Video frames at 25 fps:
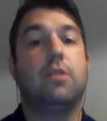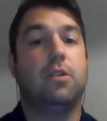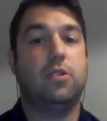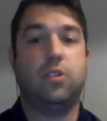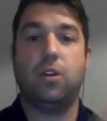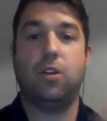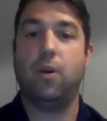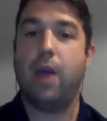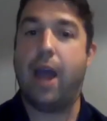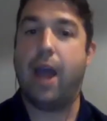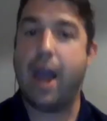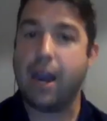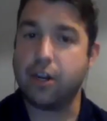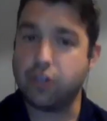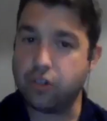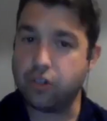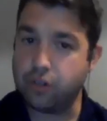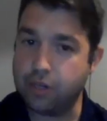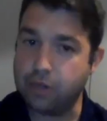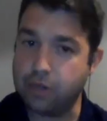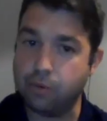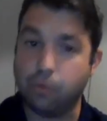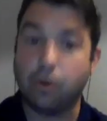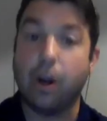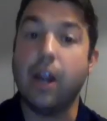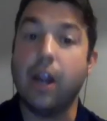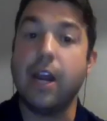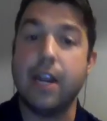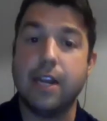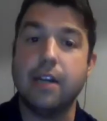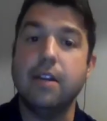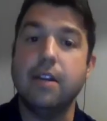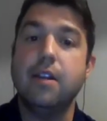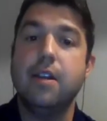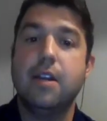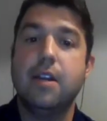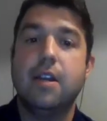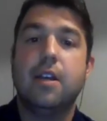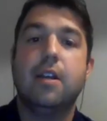So actually write